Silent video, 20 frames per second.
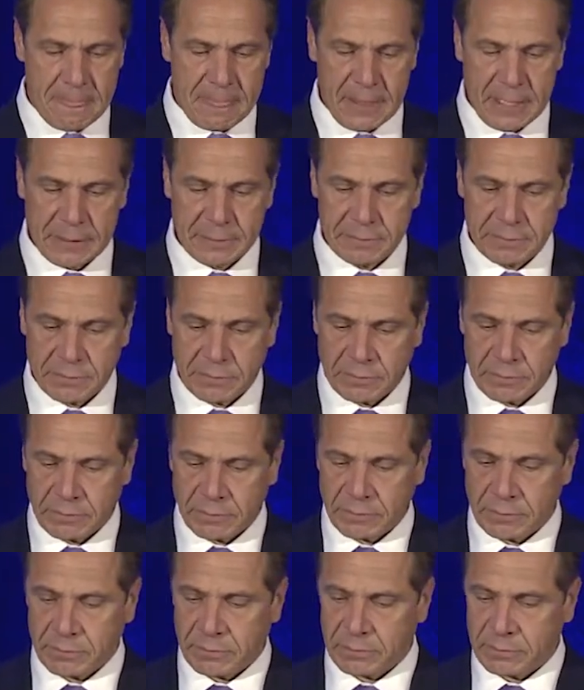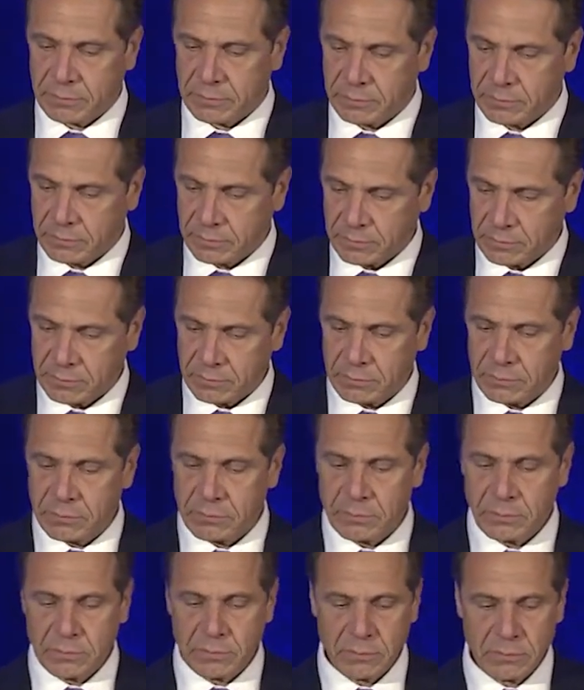
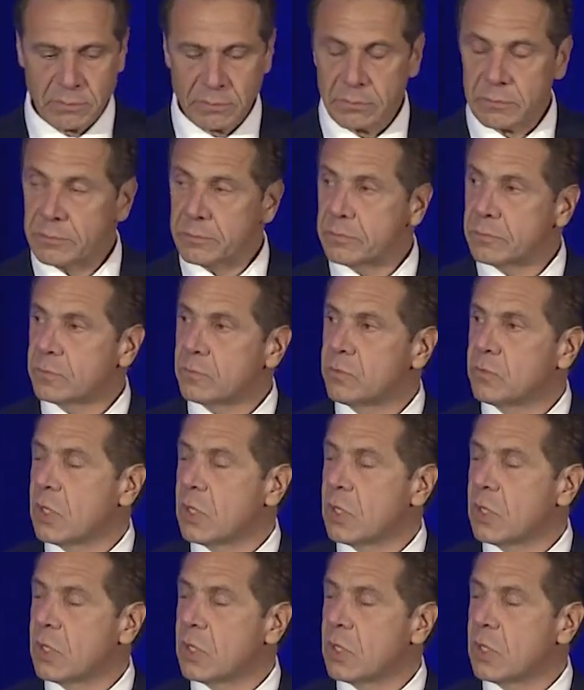No one is speaking in this clip.